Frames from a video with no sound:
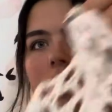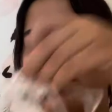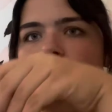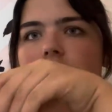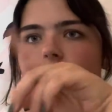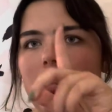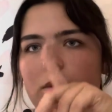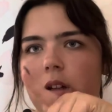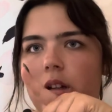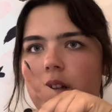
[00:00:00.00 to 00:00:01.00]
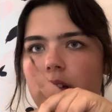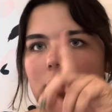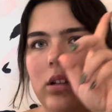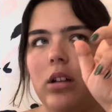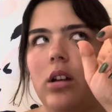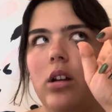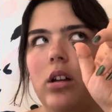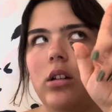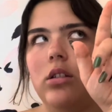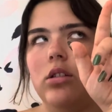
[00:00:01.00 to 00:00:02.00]
So I'm gonna
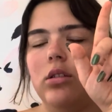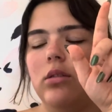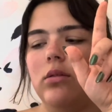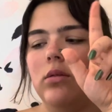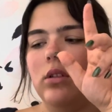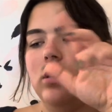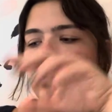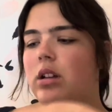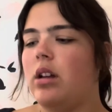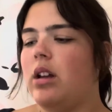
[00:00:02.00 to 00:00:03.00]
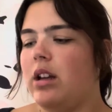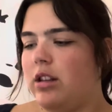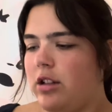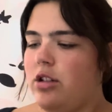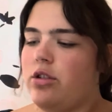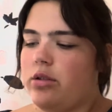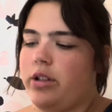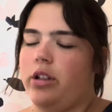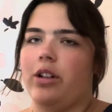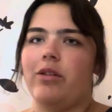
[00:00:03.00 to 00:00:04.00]
do, in the
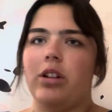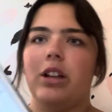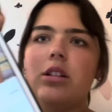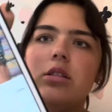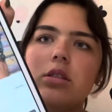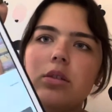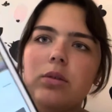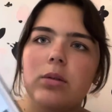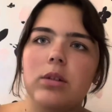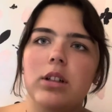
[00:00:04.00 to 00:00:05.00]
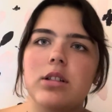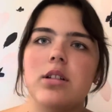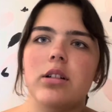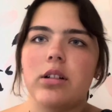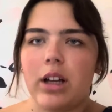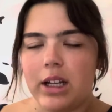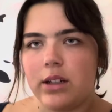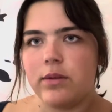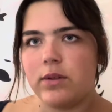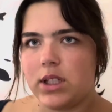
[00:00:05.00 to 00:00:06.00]
tutorial, you have to like do a certain kind
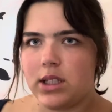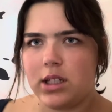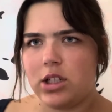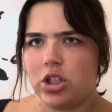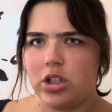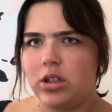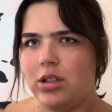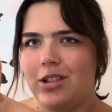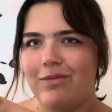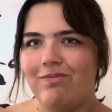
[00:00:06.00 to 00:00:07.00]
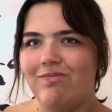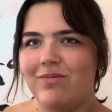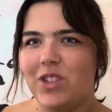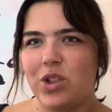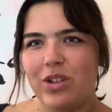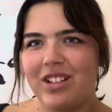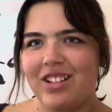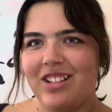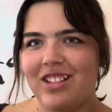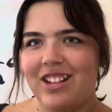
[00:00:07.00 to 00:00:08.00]
of stitchy sort of
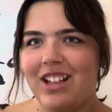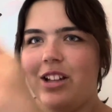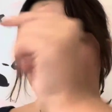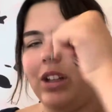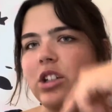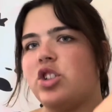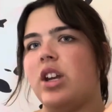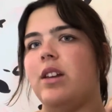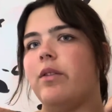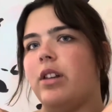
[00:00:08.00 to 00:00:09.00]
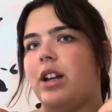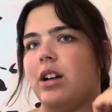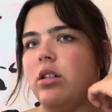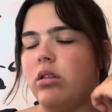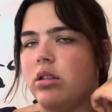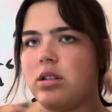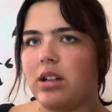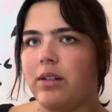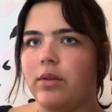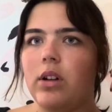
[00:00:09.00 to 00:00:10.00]
thing. You have to like chain for the neck hole and
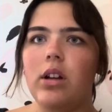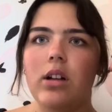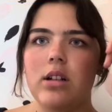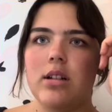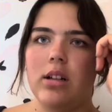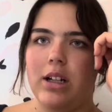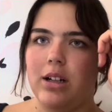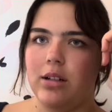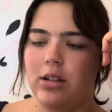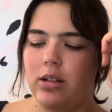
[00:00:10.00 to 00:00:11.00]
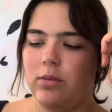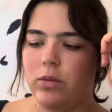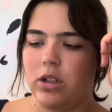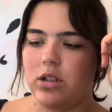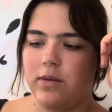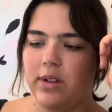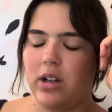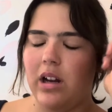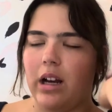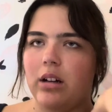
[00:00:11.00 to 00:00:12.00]
stuff. It's not that hard once you figure
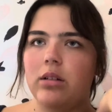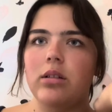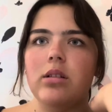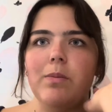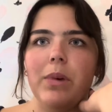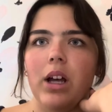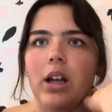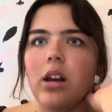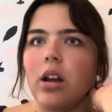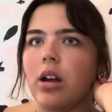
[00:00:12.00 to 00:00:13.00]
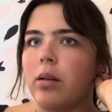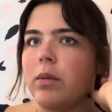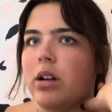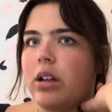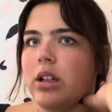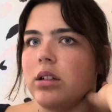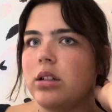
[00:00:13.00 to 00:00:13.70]
it out, but I'm gonna like